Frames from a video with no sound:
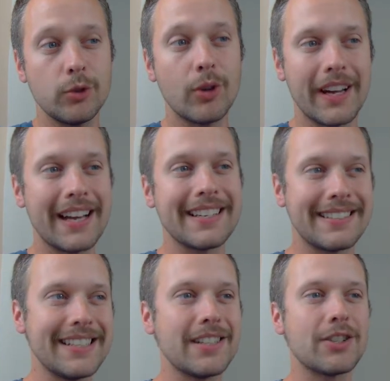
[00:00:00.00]
can see
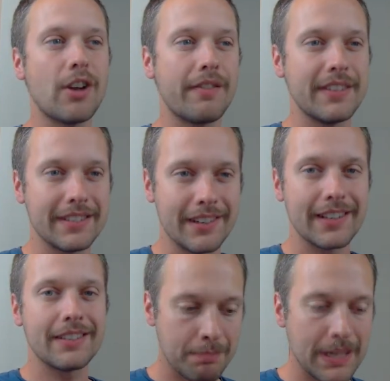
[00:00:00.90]
the softness like
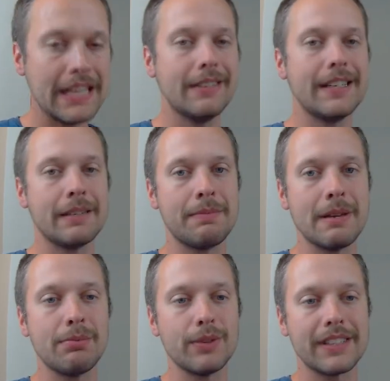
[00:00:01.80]
appealing to
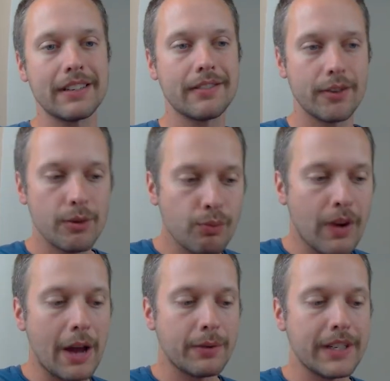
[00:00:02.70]
people. It's like a very
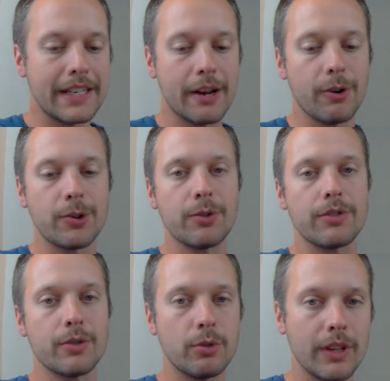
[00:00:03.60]
rounded character. There's
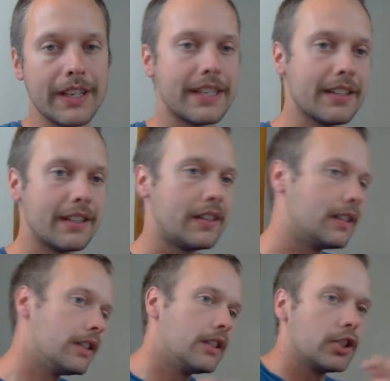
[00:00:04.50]
no like
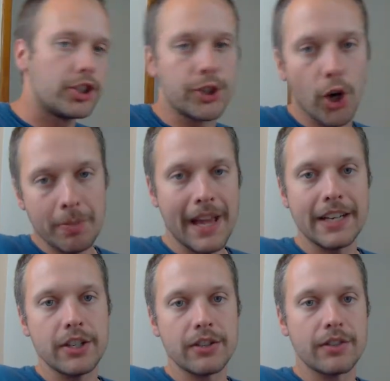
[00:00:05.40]
sharp
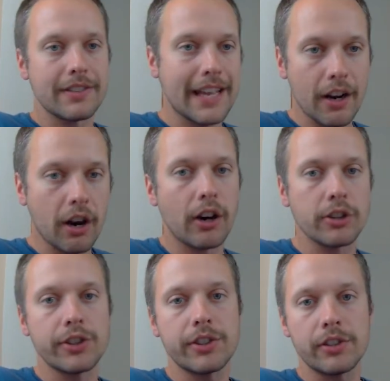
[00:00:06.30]
edges. It's not harsh.
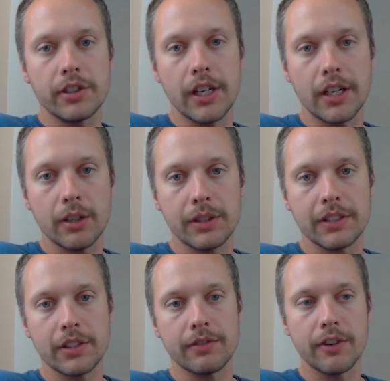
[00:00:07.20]
It's
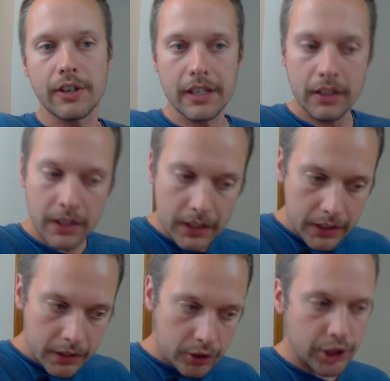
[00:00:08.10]
just very
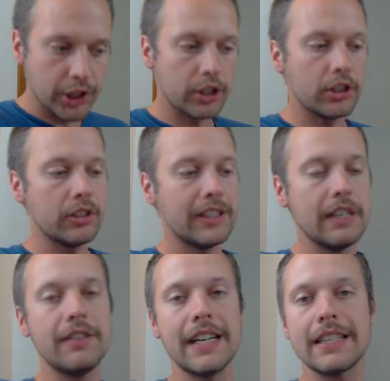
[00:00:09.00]
chill. And
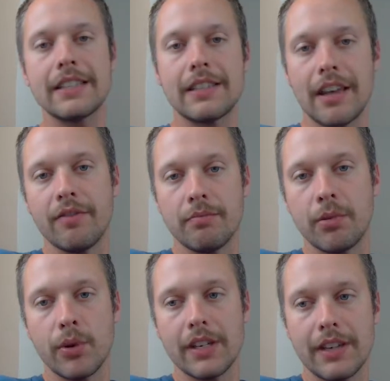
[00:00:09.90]
even at
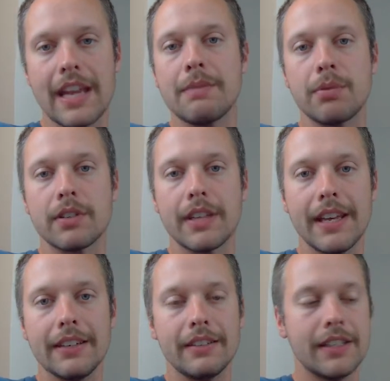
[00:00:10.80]
7.8%,
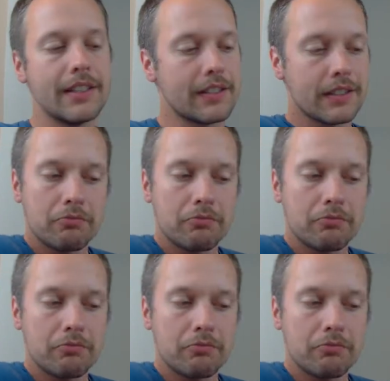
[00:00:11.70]
it's